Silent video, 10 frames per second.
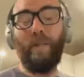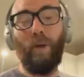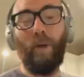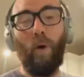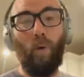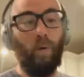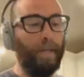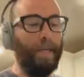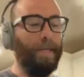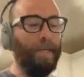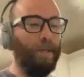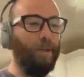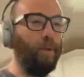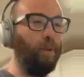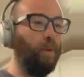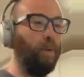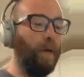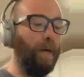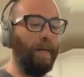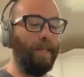the goal is
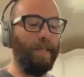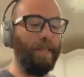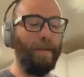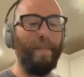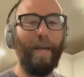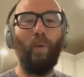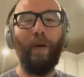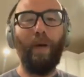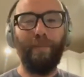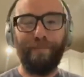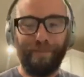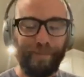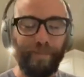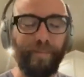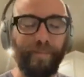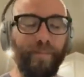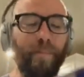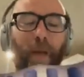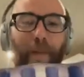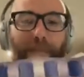to make one.
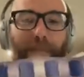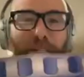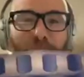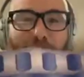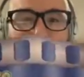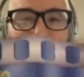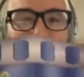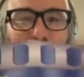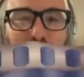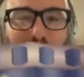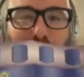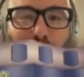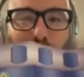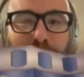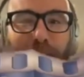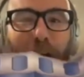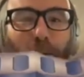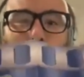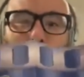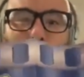I basically have my printout.
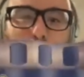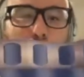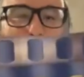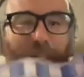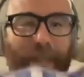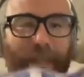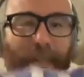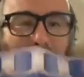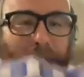It's